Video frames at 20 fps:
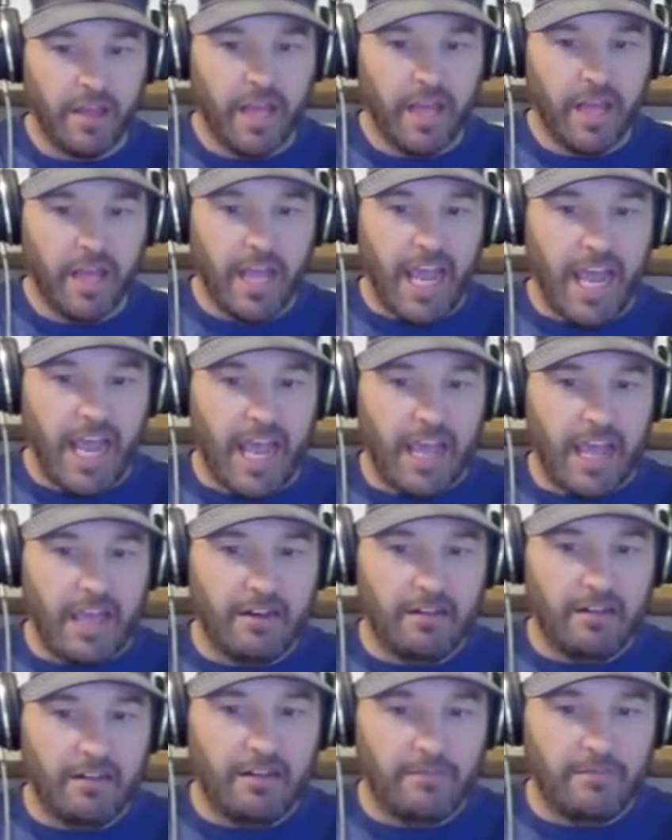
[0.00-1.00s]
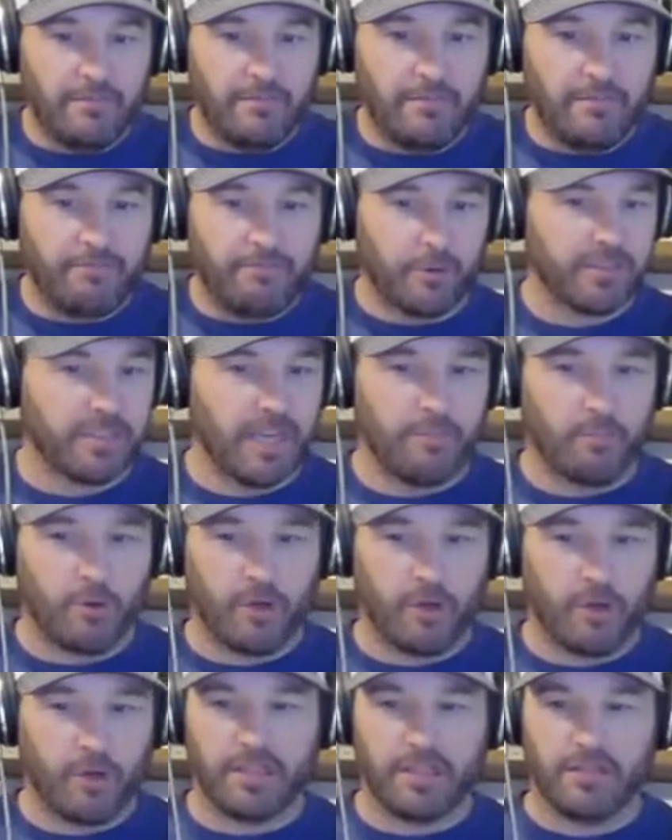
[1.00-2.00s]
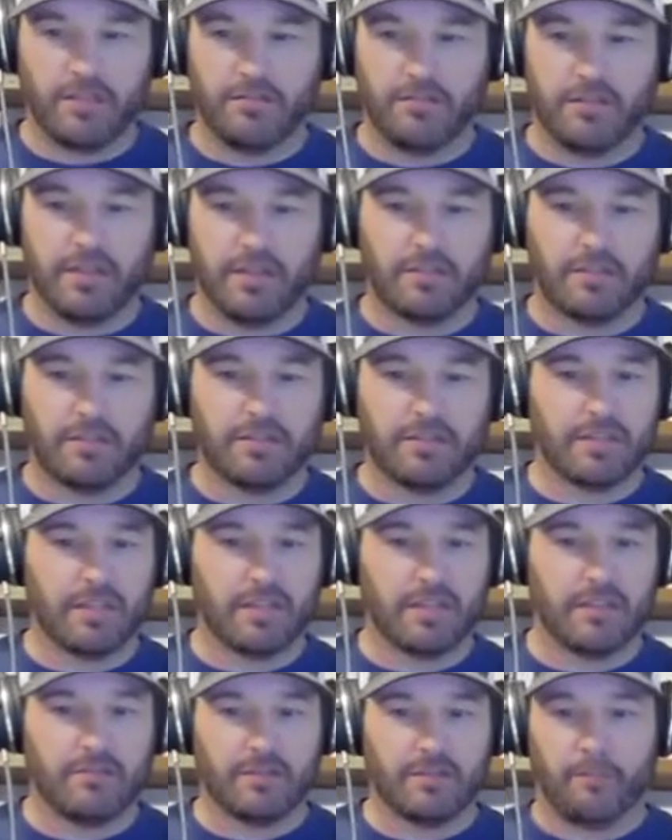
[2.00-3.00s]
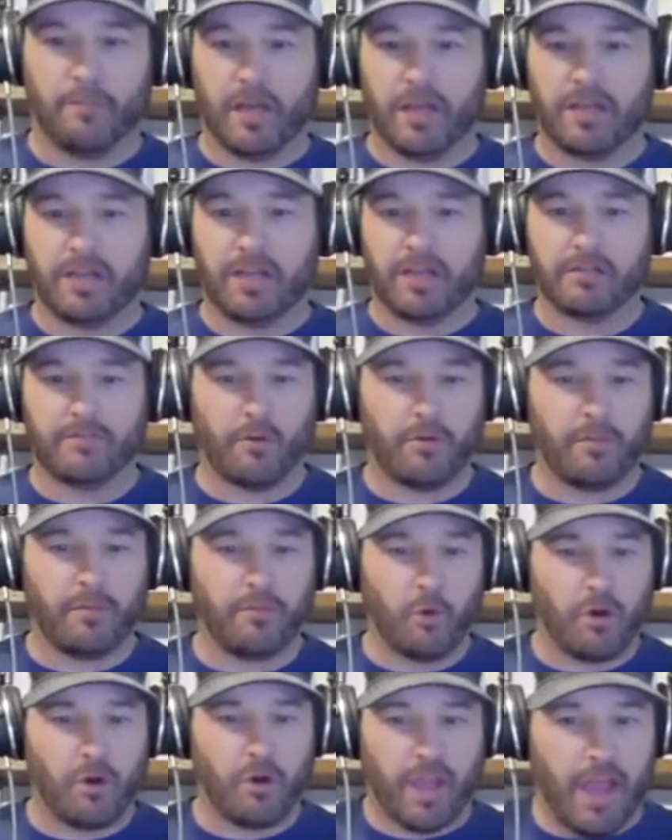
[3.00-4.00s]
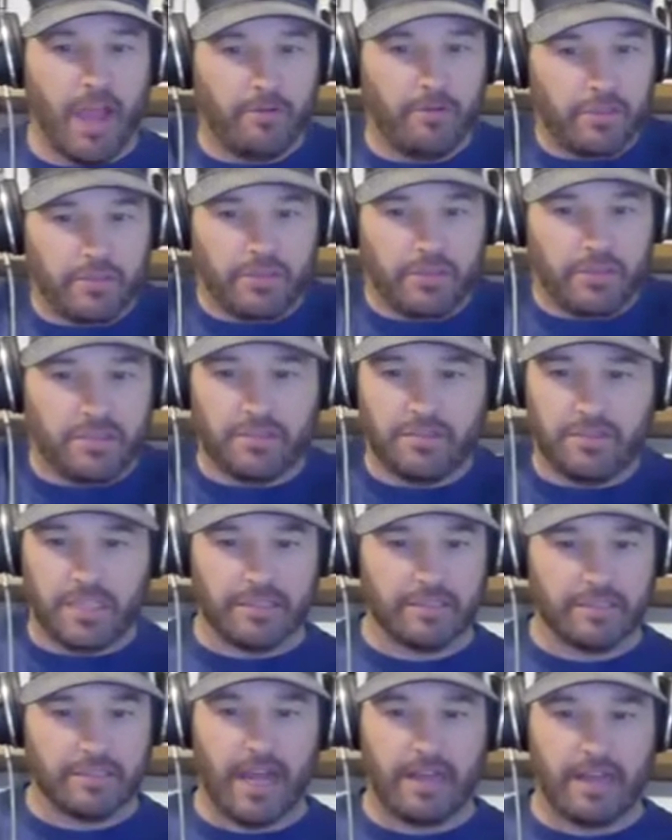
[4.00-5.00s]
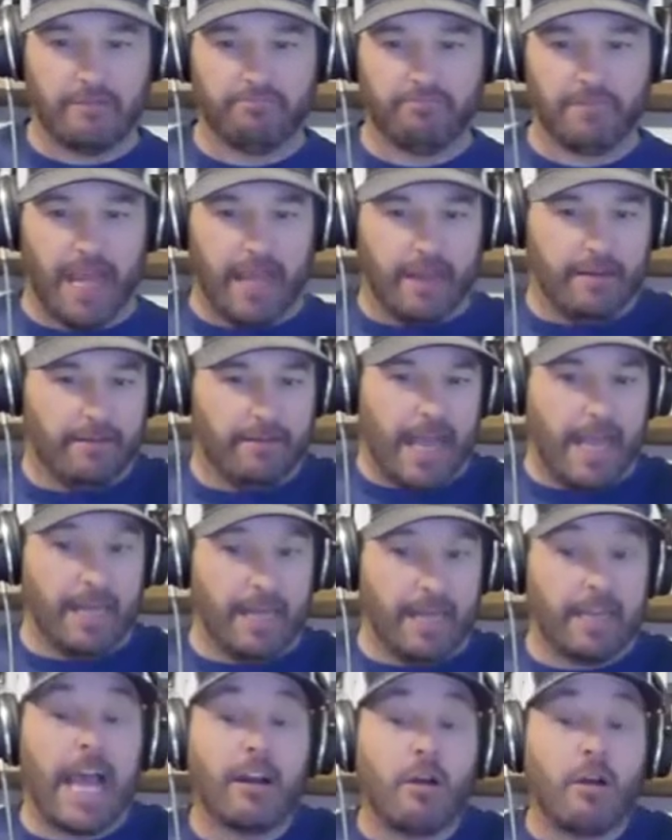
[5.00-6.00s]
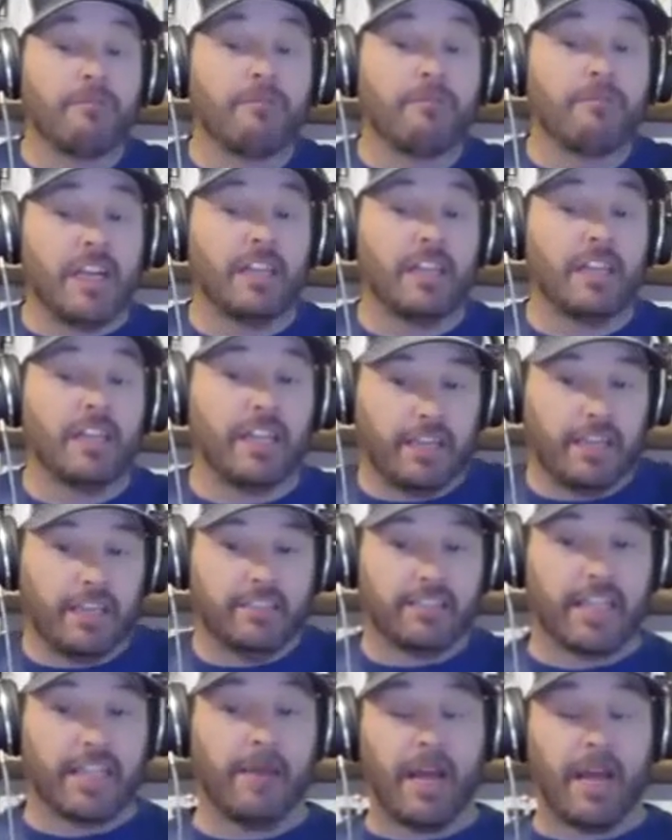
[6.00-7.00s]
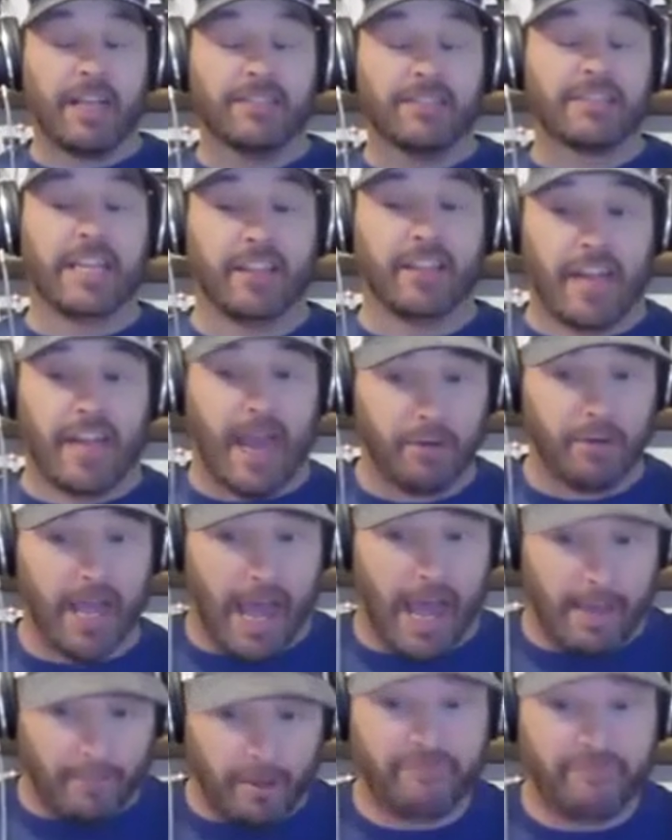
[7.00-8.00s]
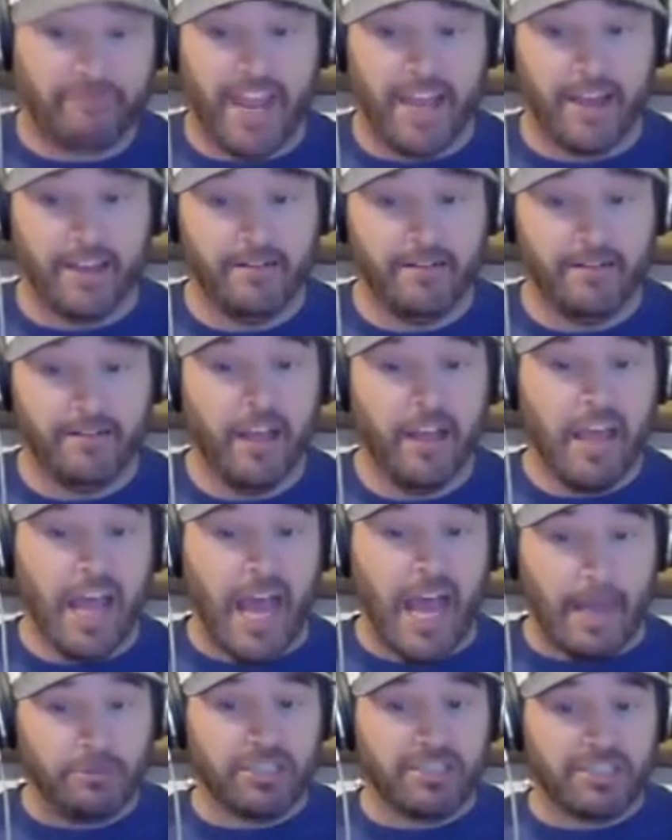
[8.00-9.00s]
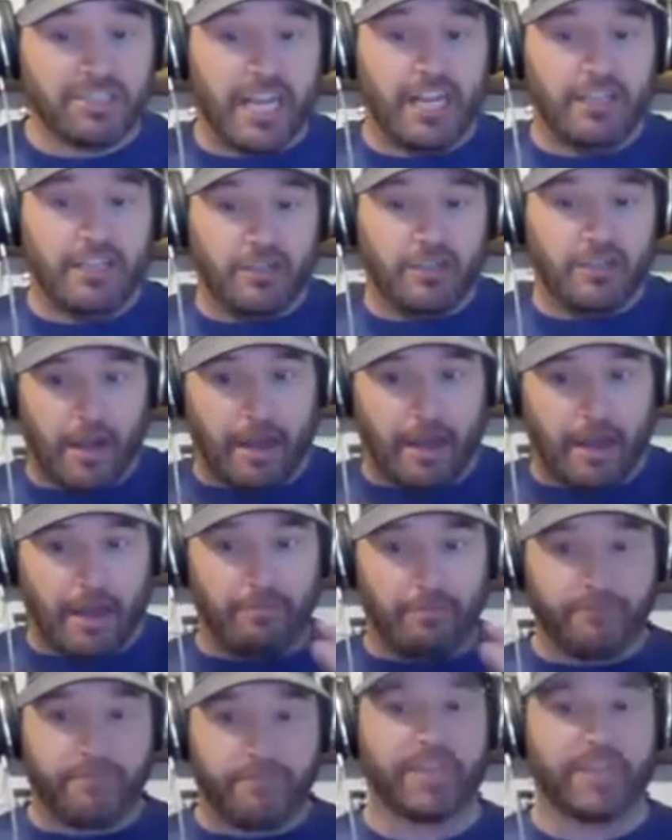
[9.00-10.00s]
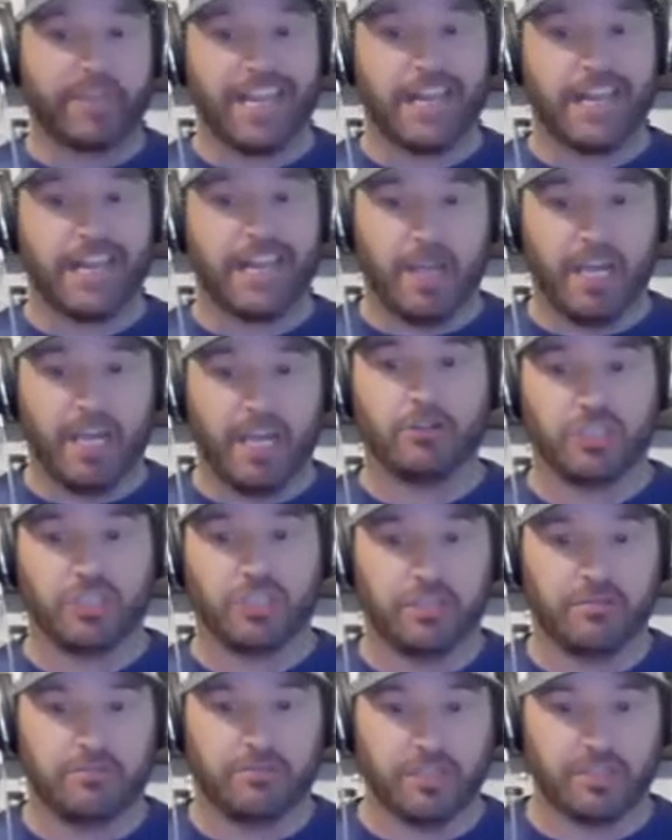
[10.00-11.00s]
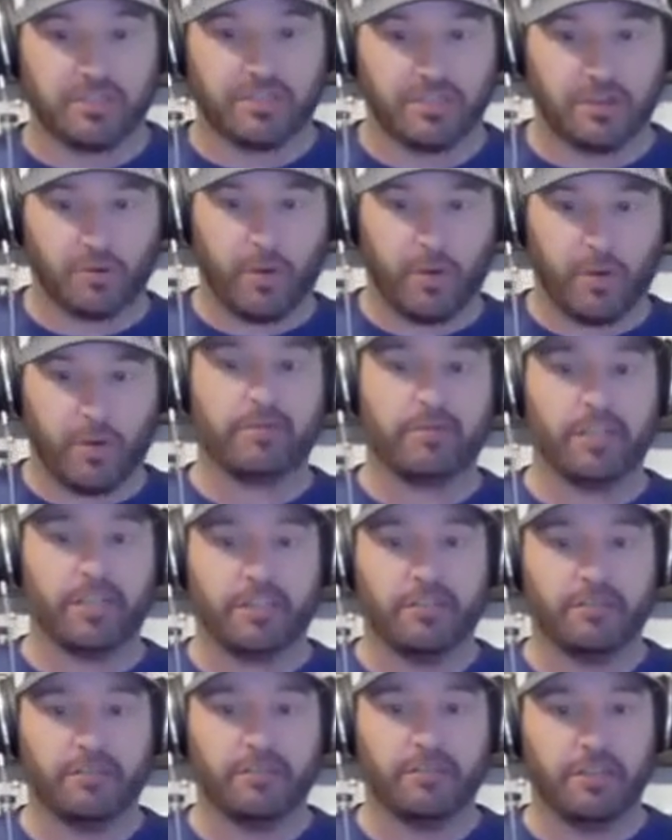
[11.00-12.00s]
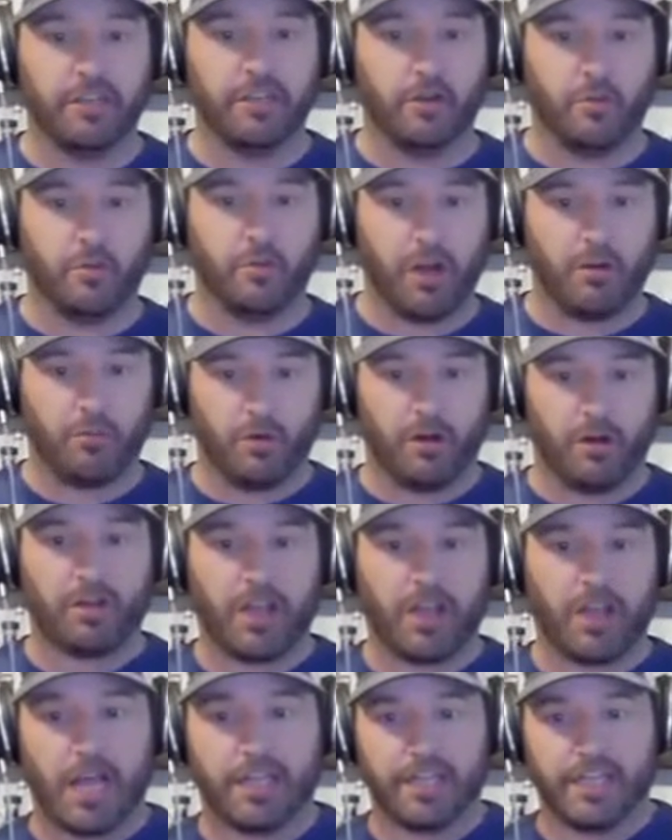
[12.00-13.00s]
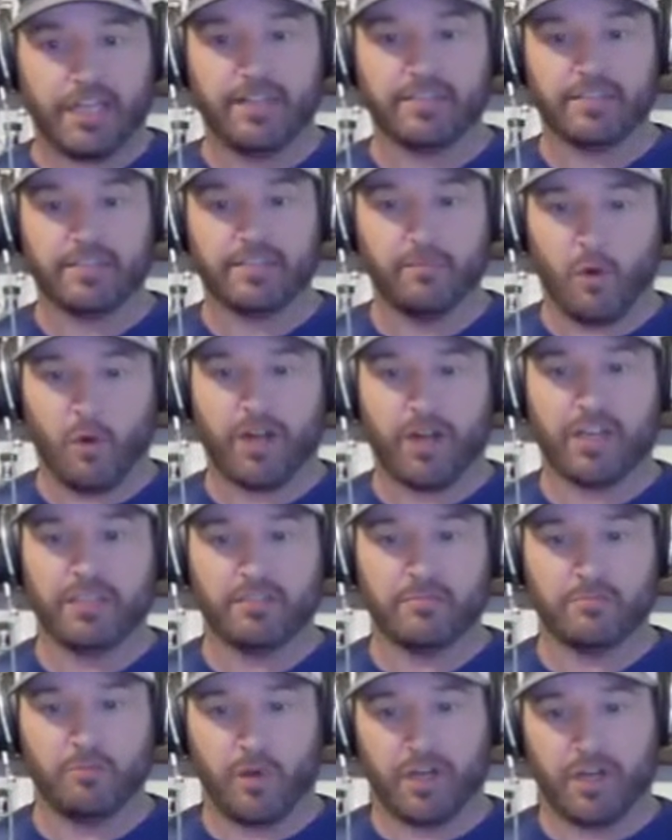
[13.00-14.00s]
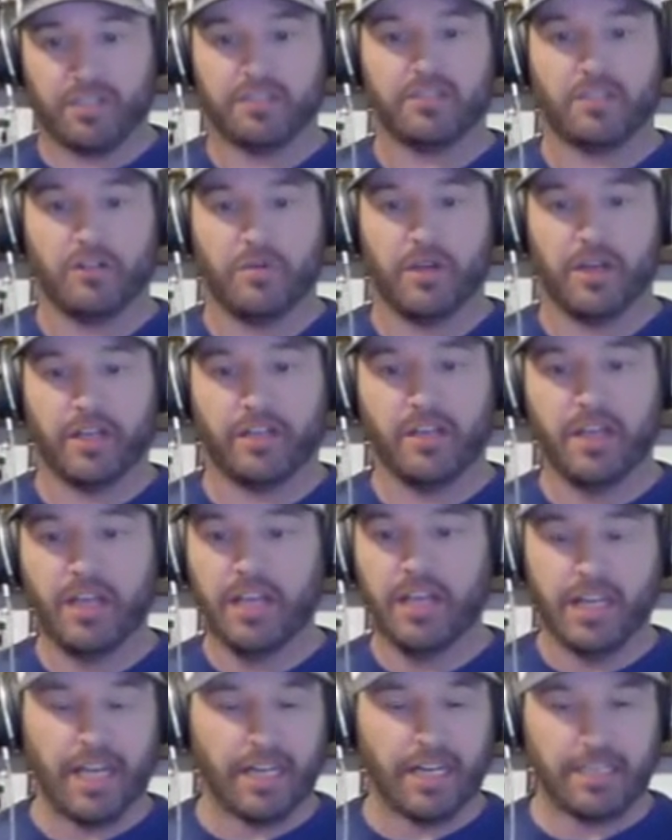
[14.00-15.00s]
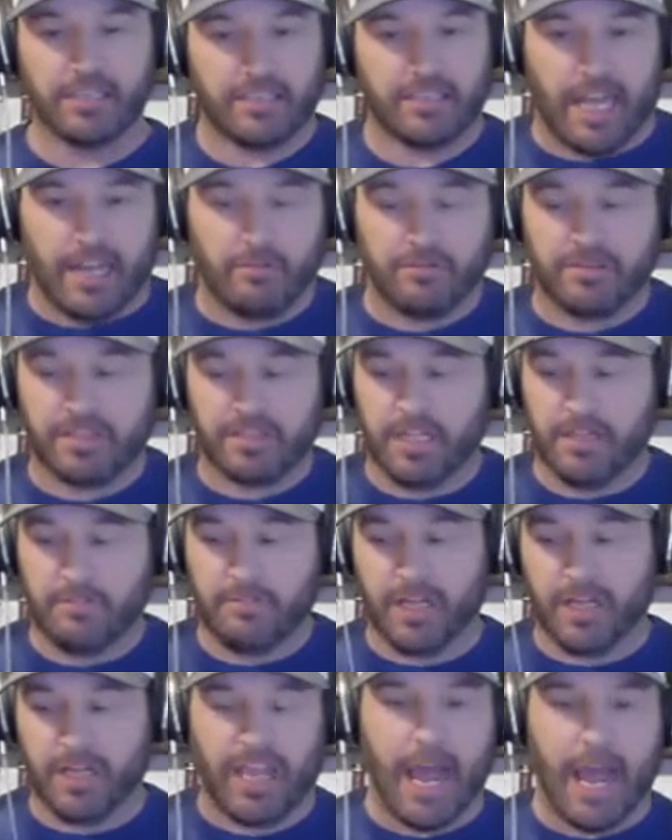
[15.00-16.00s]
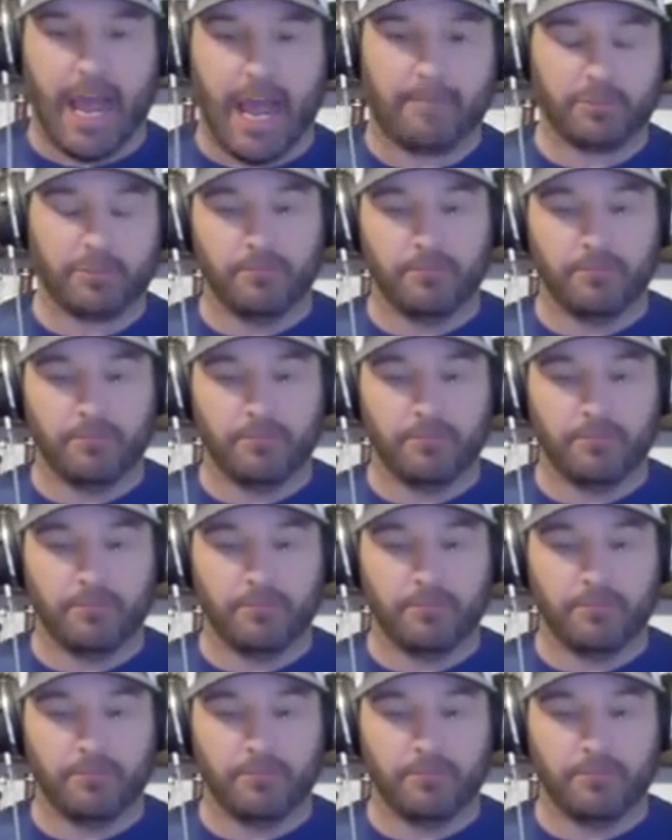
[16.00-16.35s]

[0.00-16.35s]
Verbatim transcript: And for some reason, that's that the buzz for Morikawa just it's not I, I I don't feel it at least. I'm not saying that I'm not I'm a fan. I'm just saying, you know, I don't feel that same energy just surrounding, you know, where, where Collin is and what he's what he's doing. I just I don't see it being captured.